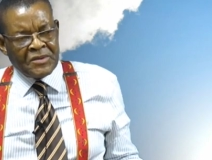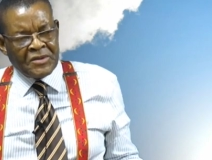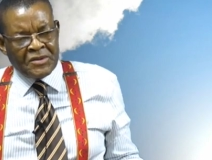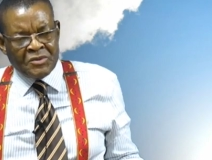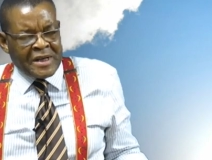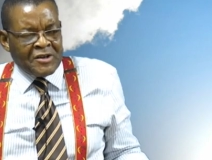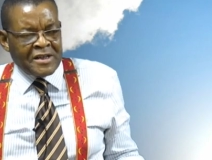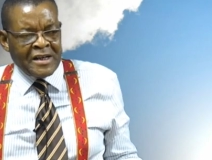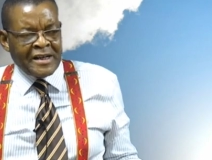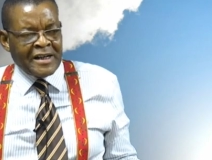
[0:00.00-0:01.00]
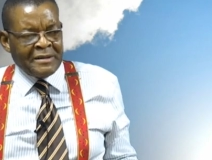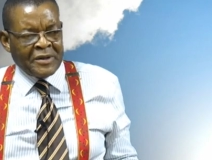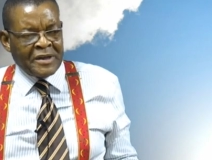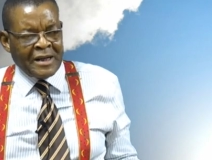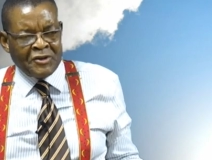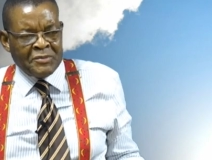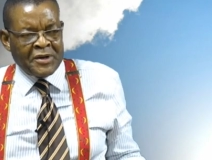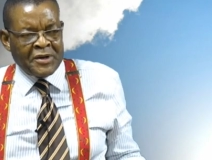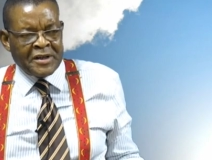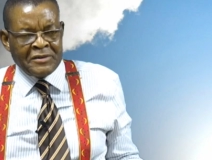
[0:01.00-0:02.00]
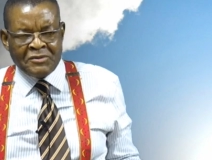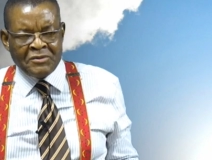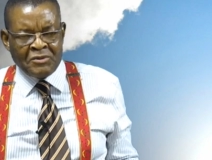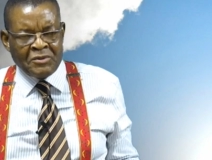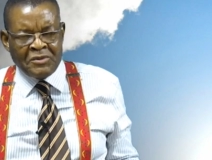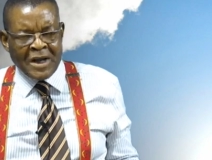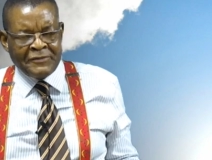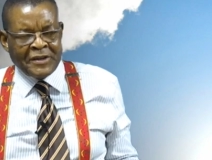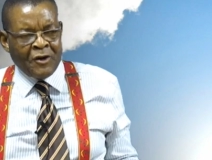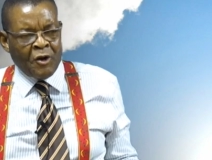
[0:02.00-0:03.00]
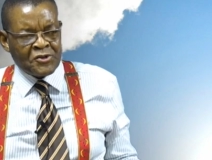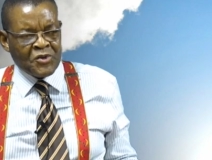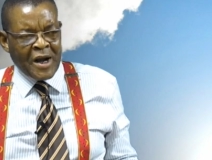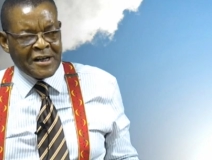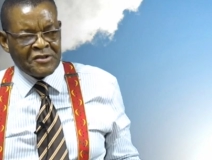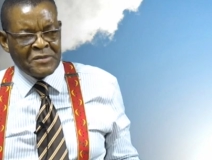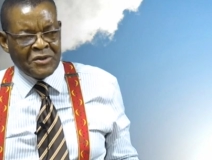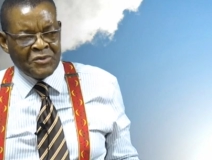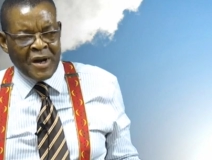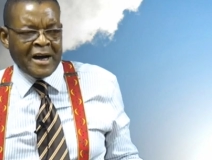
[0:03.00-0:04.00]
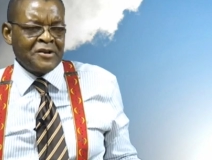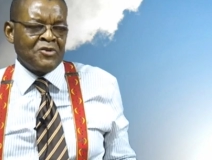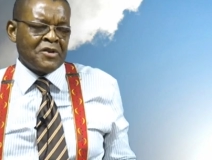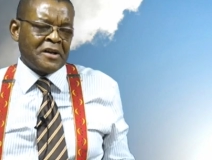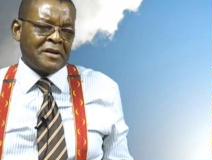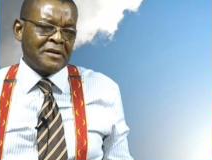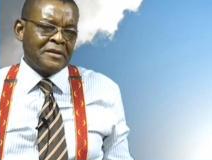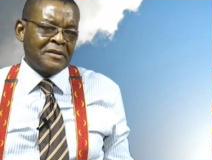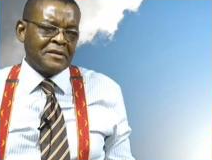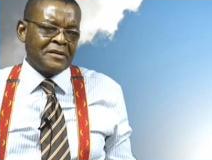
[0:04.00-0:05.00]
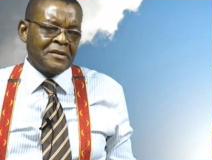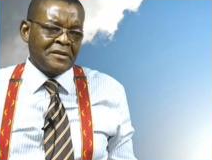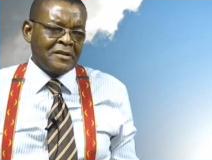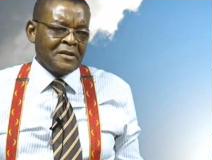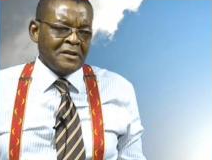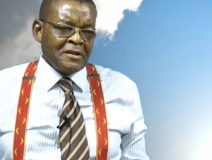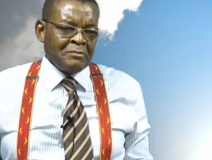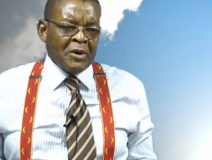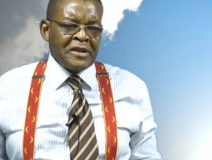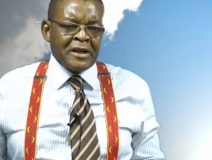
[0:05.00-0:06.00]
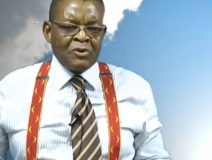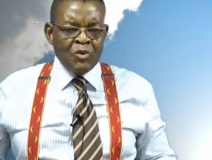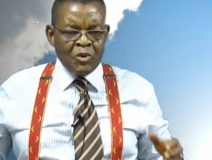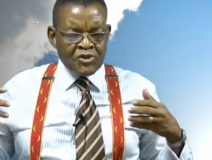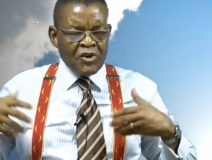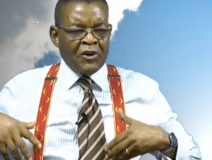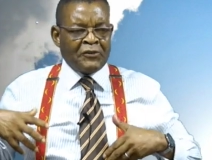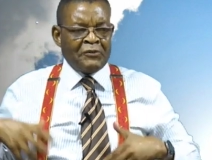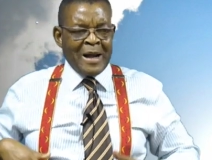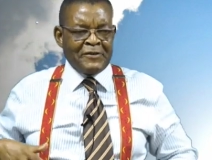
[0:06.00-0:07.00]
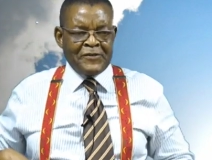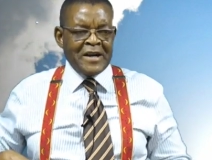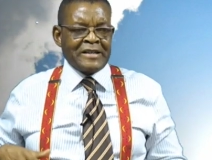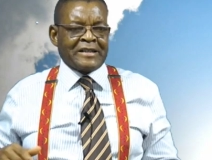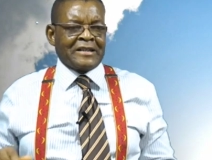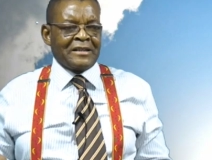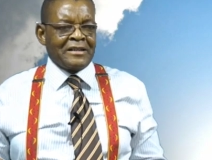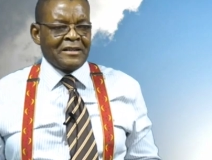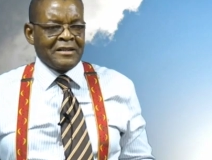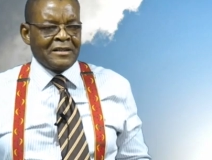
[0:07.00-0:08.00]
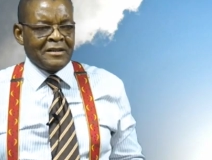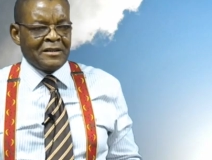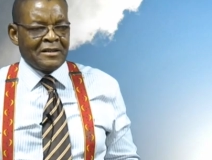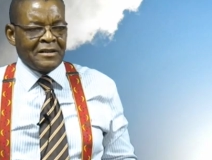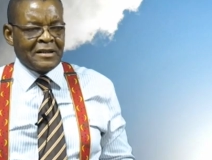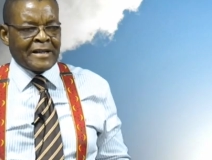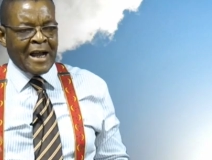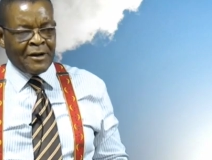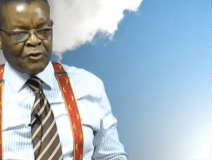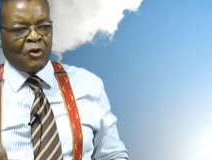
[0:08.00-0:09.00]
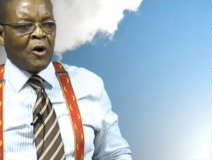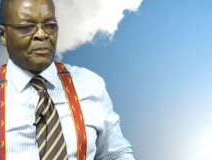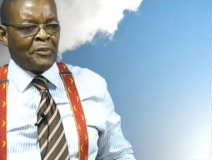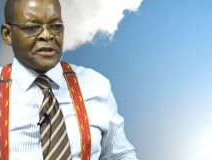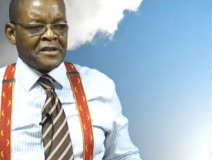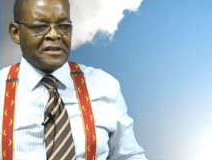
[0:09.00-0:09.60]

without telling anybody, and nobody will have the guts to ask me, Where are you going? But the rules of my father that I grew up with